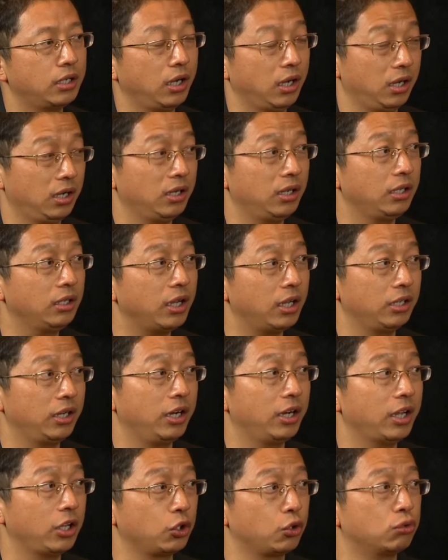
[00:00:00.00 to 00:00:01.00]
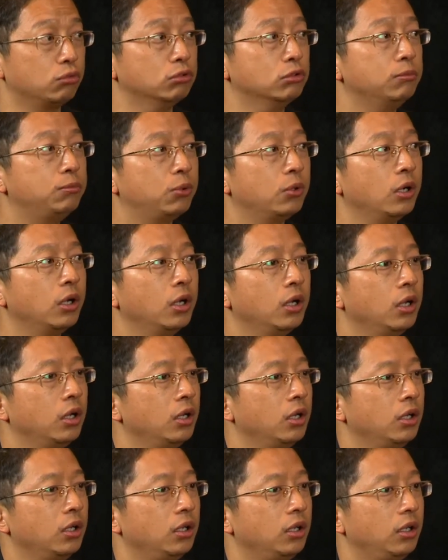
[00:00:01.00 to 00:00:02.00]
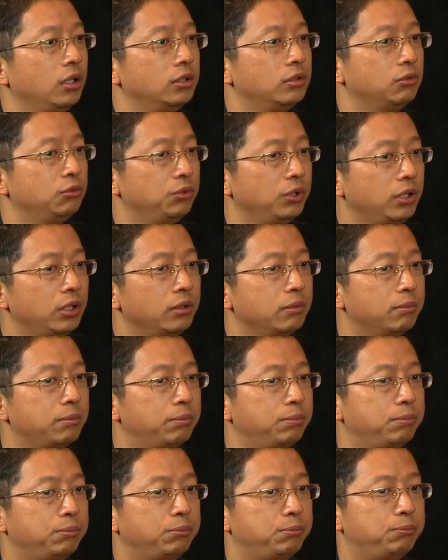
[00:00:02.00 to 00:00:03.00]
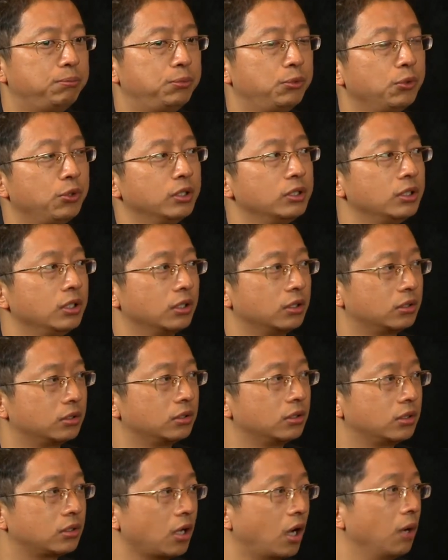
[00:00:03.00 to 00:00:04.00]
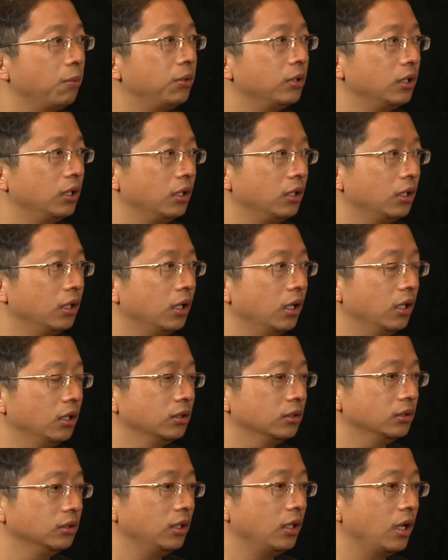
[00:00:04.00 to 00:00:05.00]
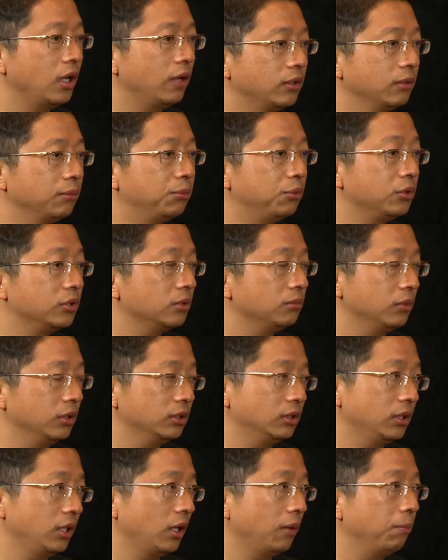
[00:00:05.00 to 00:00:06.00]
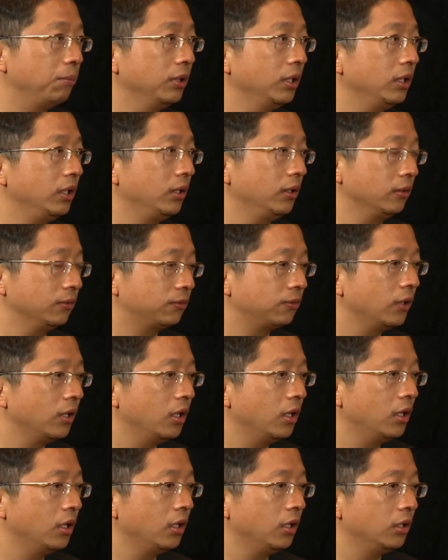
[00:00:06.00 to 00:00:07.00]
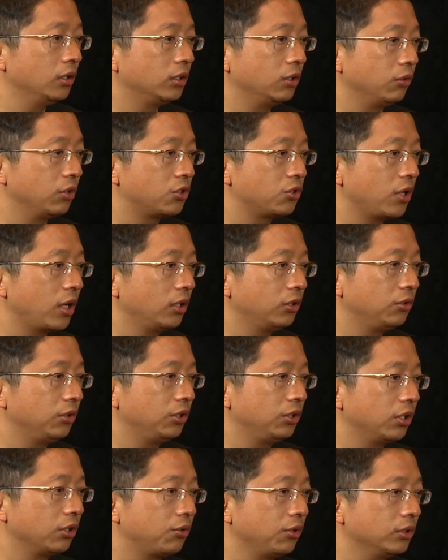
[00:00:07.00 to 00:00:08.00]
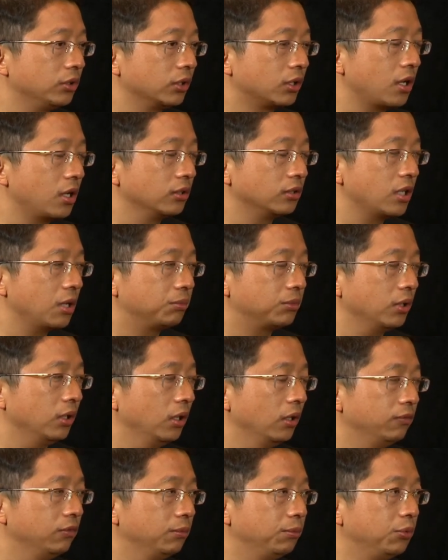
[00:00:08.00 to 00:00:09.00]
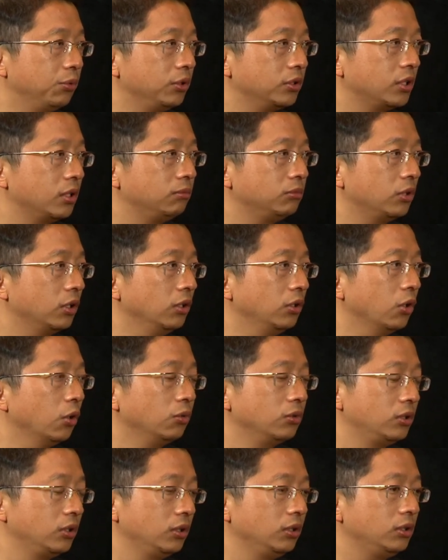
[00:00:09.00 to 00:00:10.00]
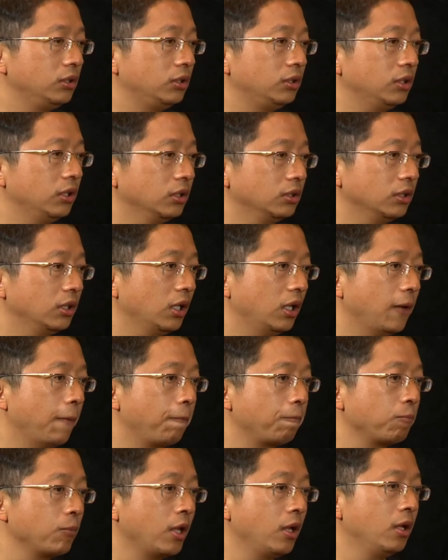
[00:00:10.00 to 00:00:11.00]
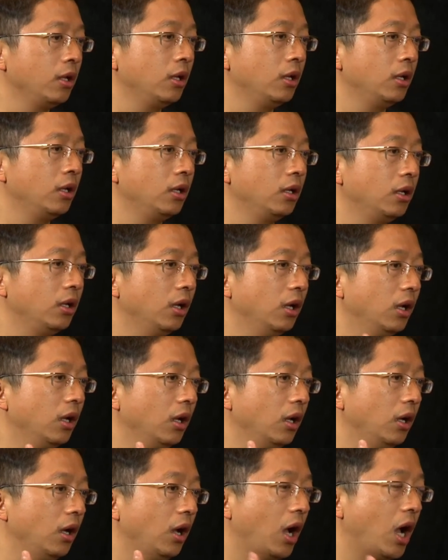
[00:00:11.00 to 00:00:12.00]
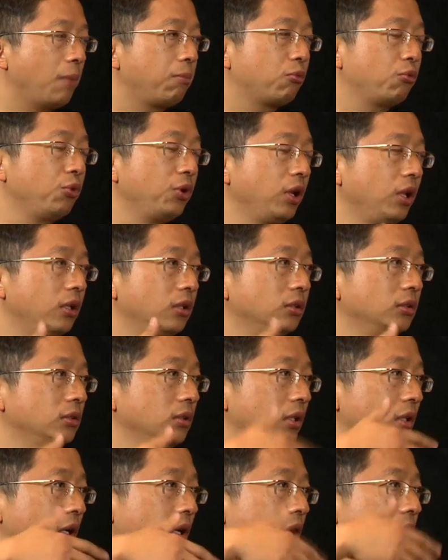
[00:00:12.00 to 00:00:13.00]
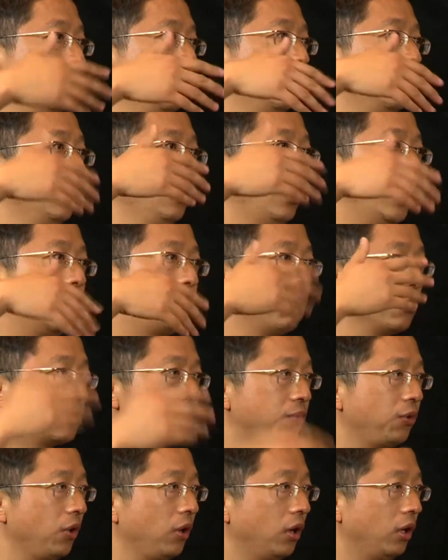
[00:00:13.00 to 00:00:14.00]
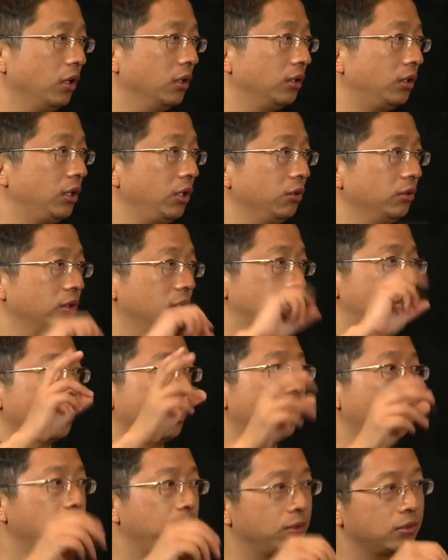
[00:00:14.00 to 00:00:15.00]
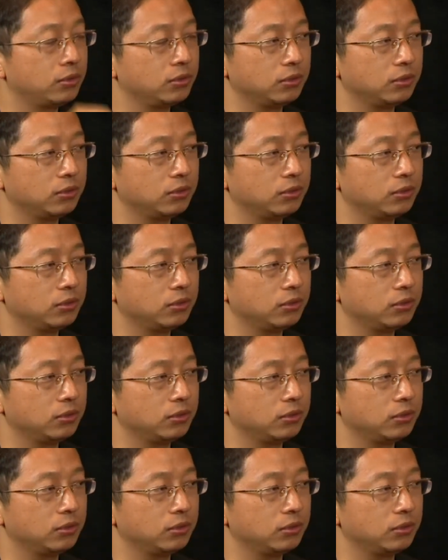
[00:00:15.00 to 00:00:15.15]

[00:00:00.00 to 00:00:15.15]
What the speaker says: Hainan Airline Group, is a really Buddhistic company, and they the Buddhism as their belief. So we tried to integrate the concept of the Buddhism, the lotus, the upgrading atmosphere until the top,